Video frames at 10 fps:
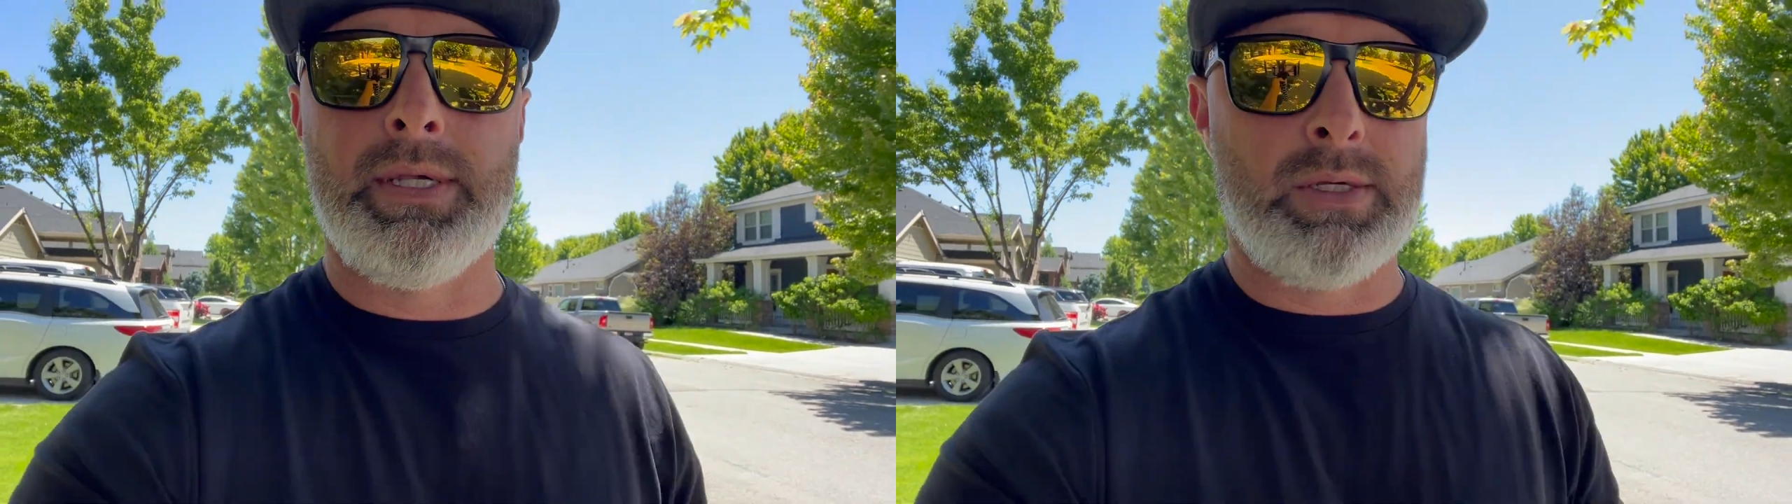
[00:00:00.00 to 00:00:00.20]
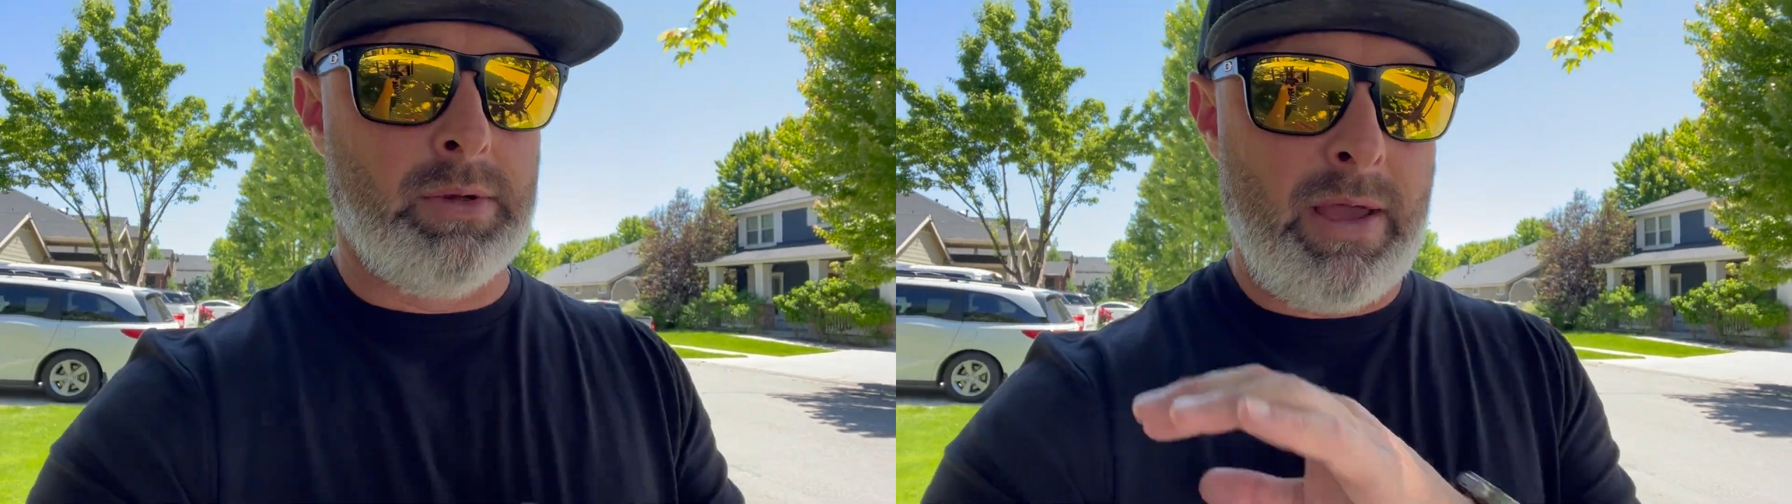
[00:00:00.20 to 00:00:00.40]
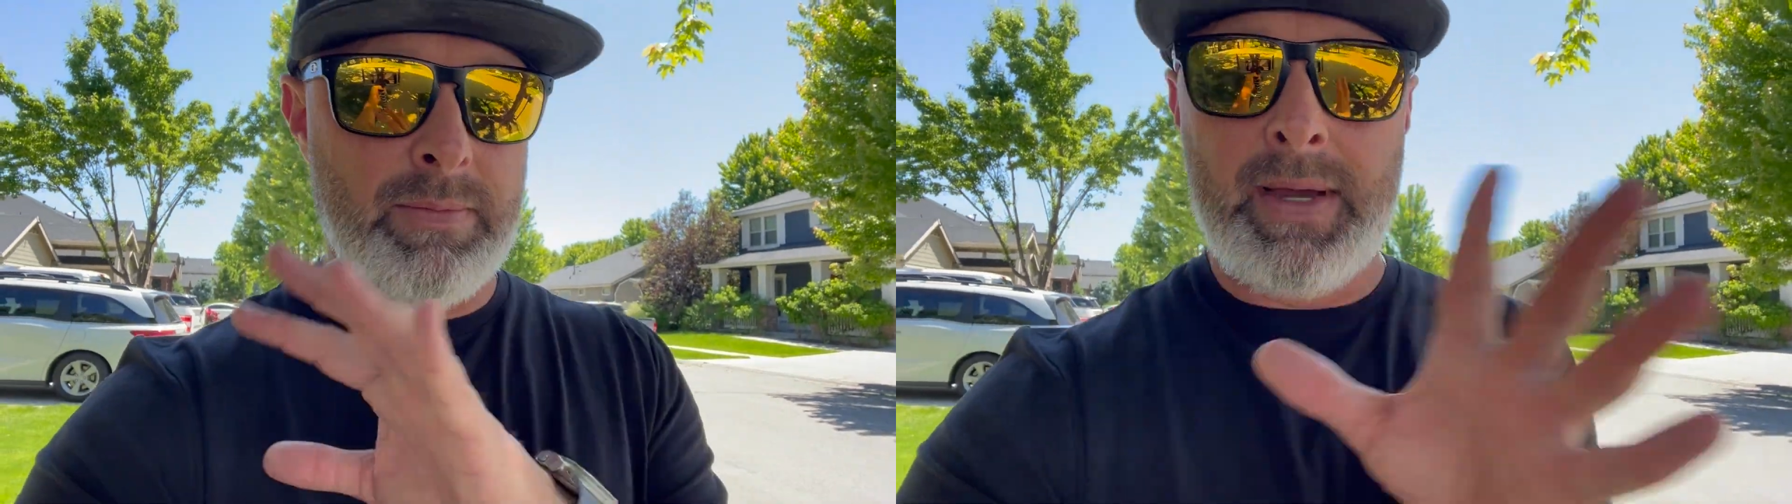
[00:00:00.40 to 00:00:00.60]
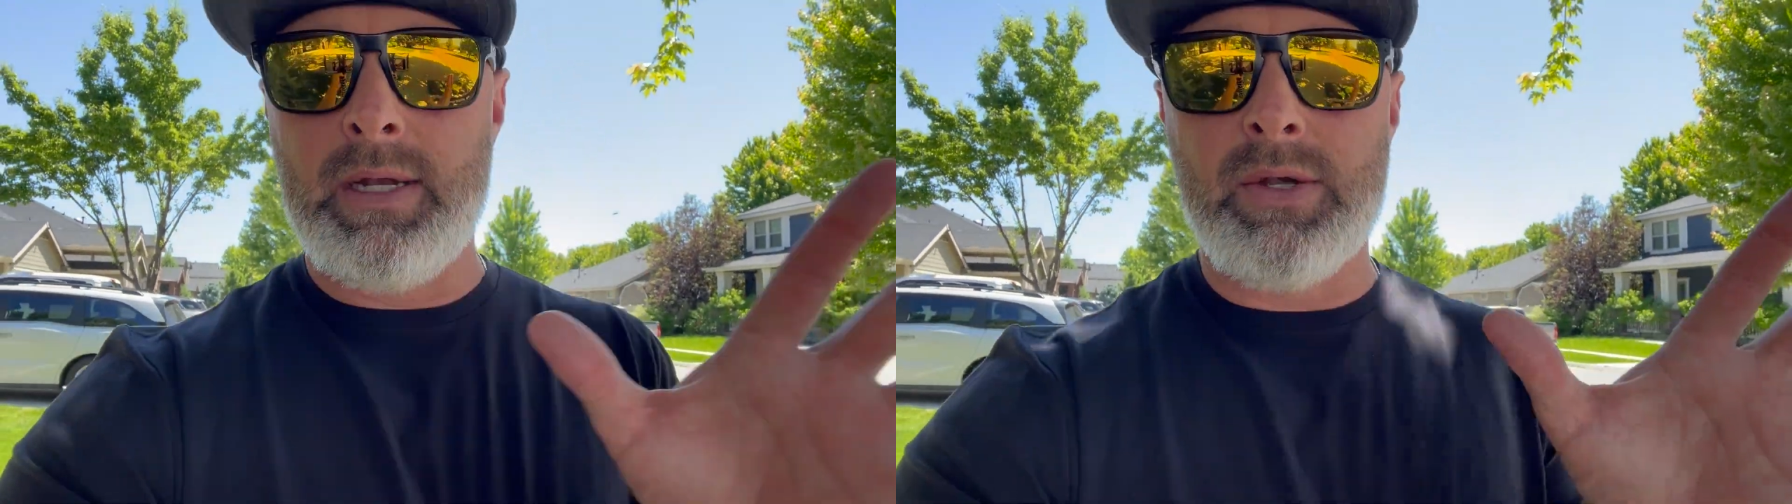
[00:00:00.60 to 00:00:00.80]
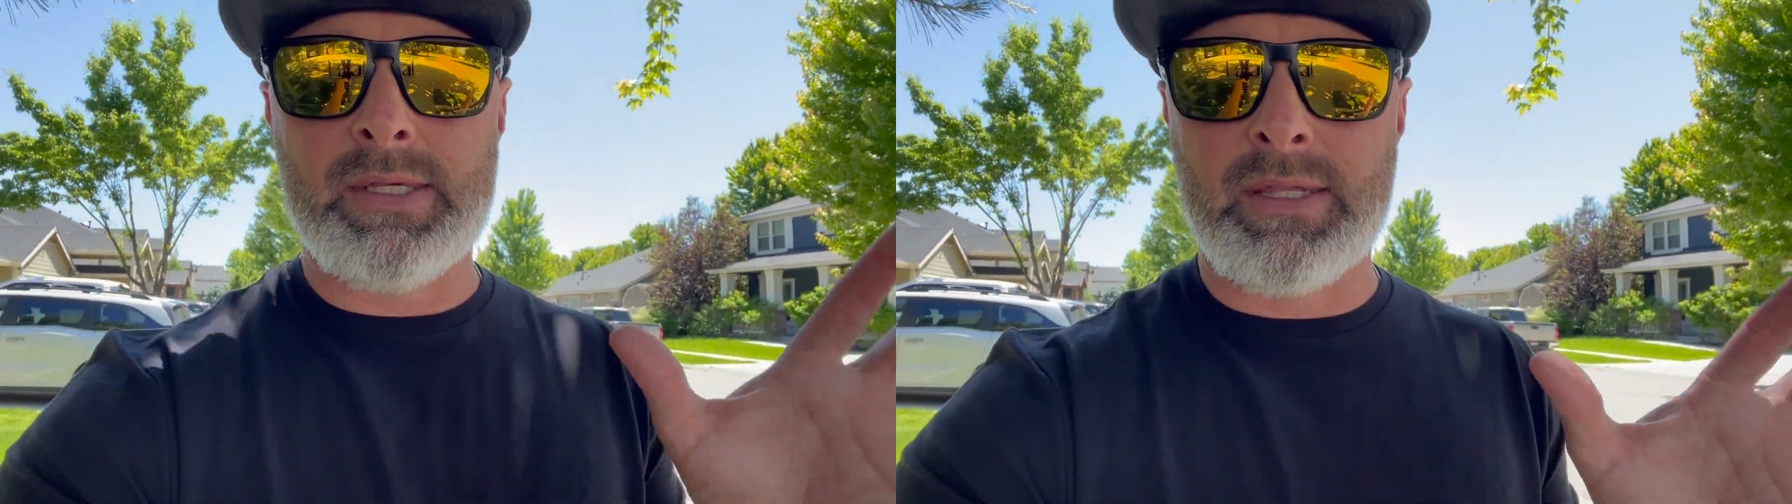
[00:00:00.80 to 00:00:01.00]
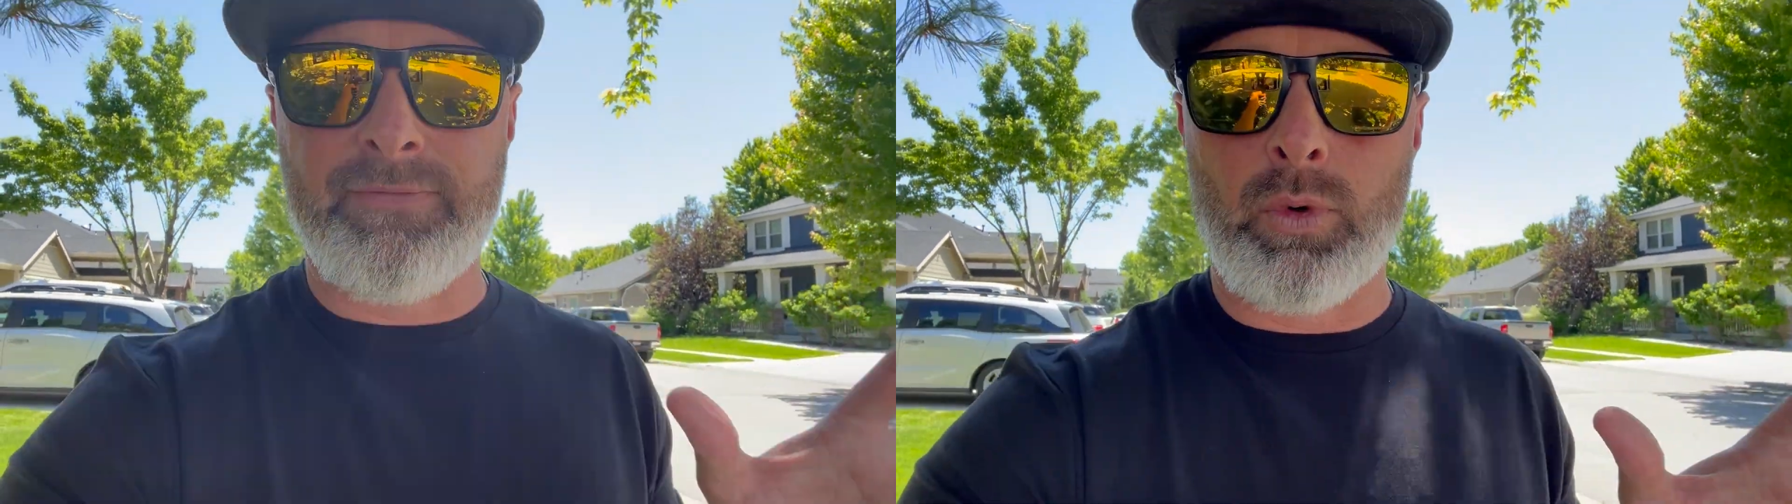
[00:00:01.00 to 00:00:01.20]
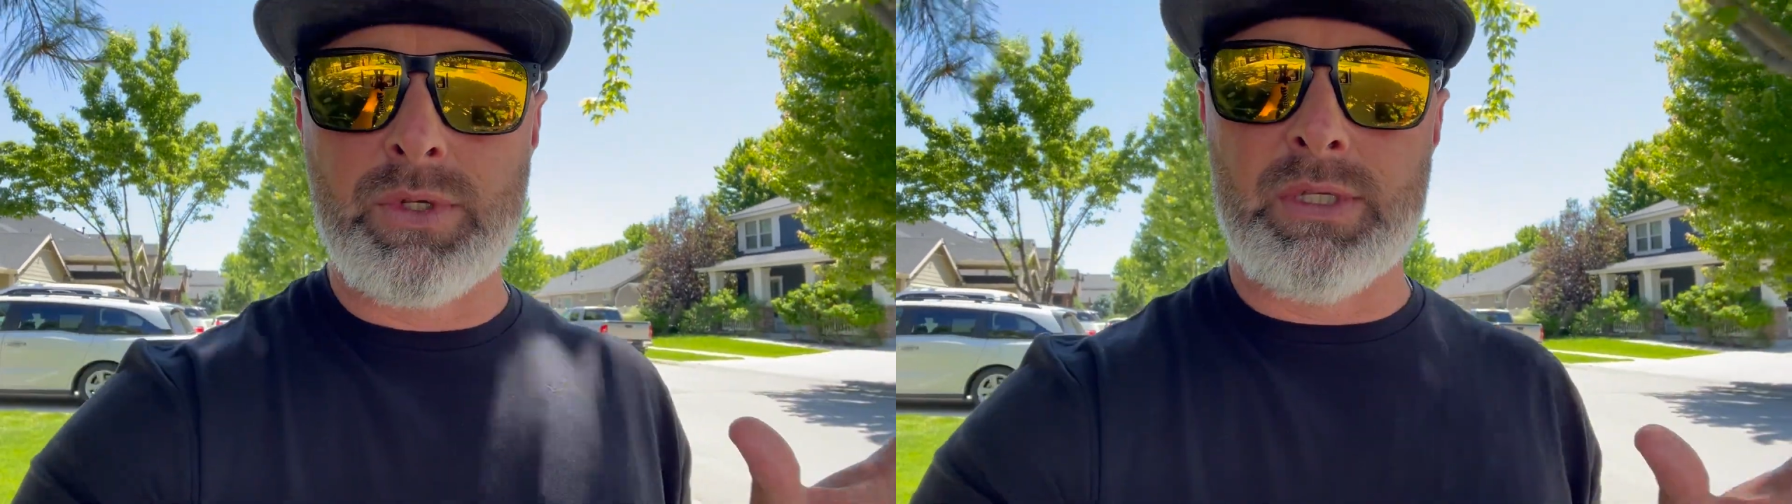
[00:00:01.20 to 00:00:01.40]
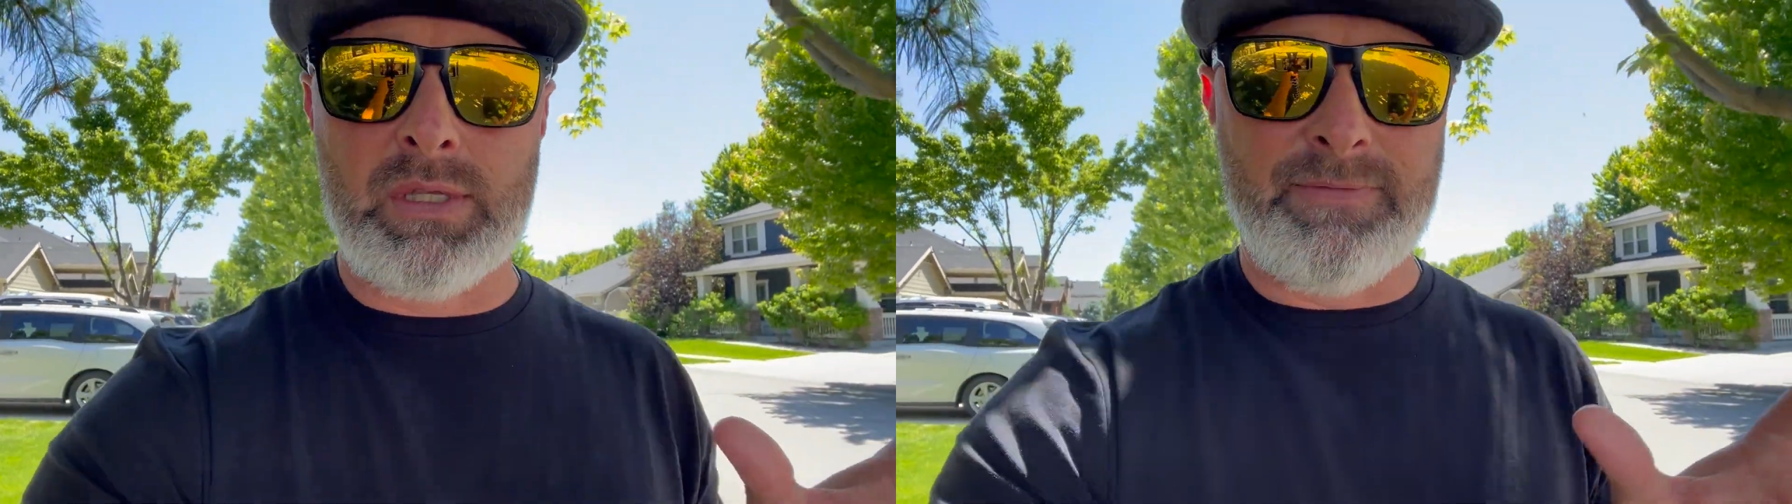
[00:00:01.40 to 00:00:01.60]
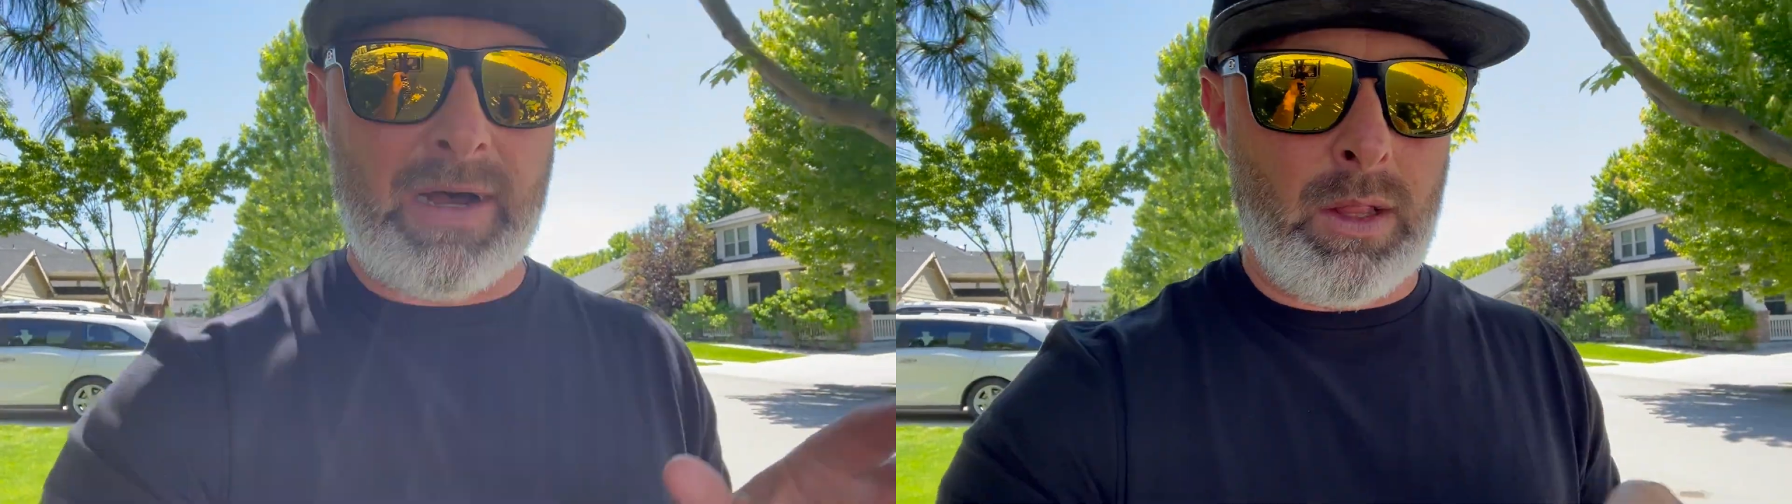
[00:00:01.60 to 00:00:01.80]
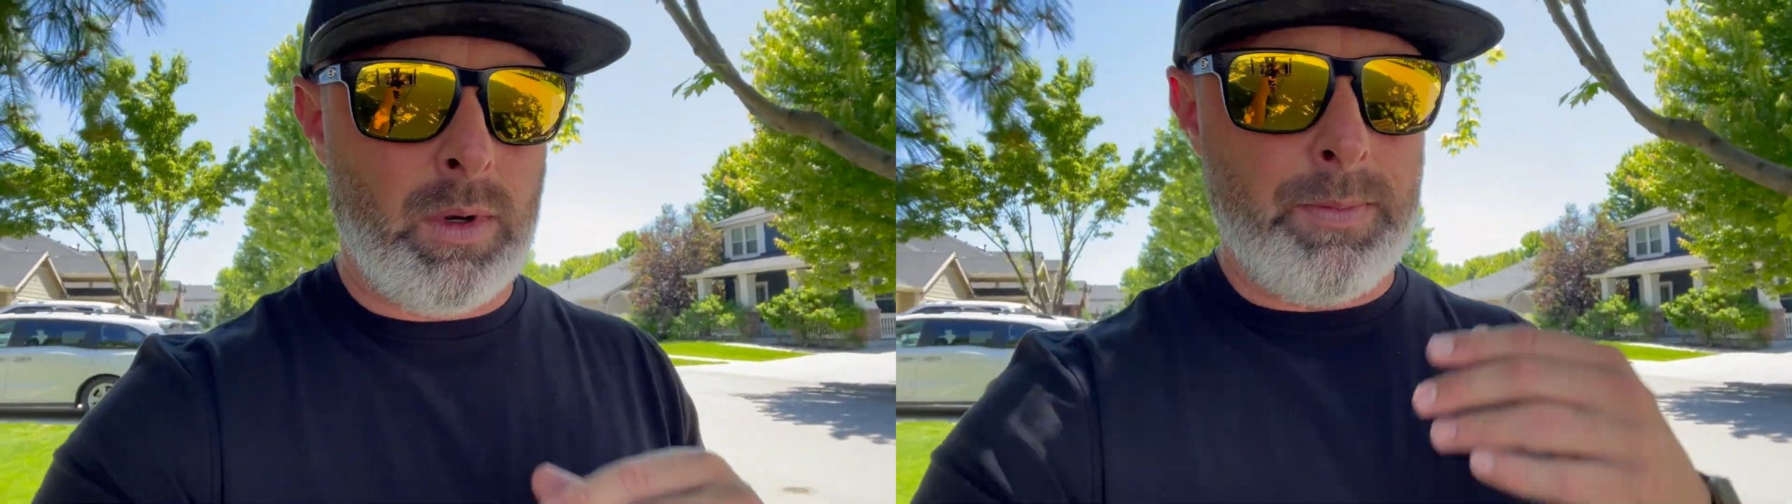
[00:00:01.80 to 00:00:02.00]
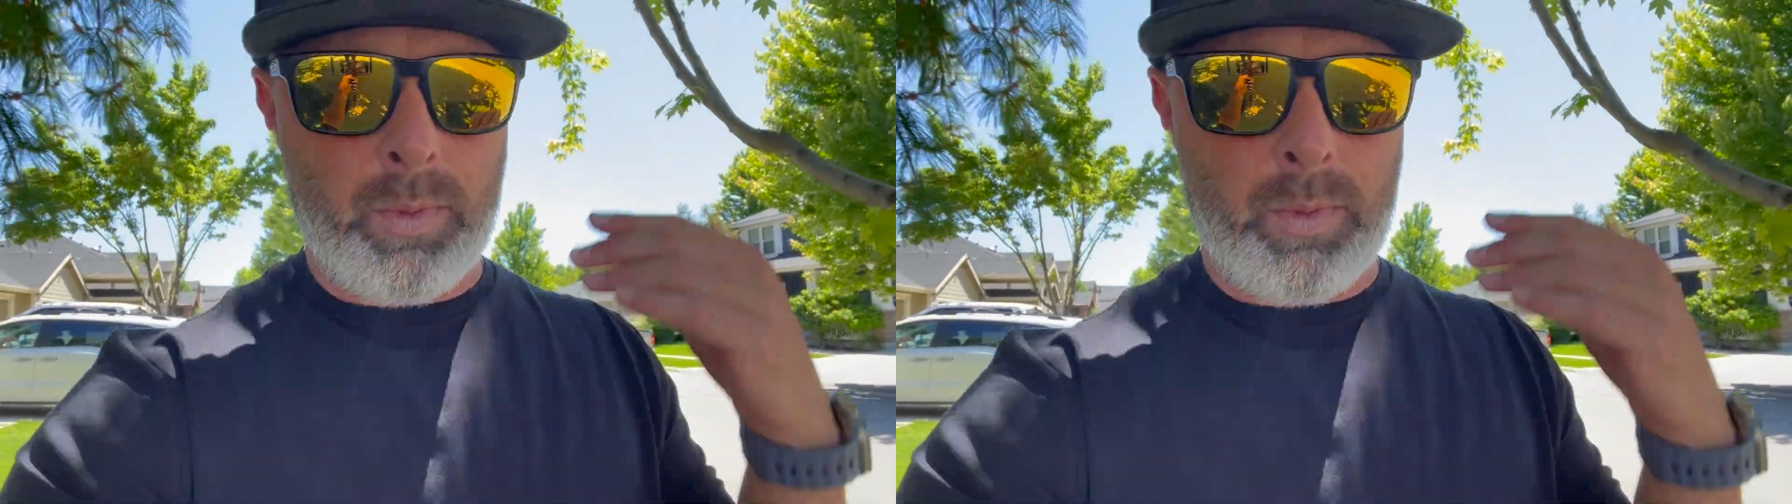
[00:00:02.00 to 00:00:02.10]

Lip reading: So everybody knows that the fortune's in the follow-up.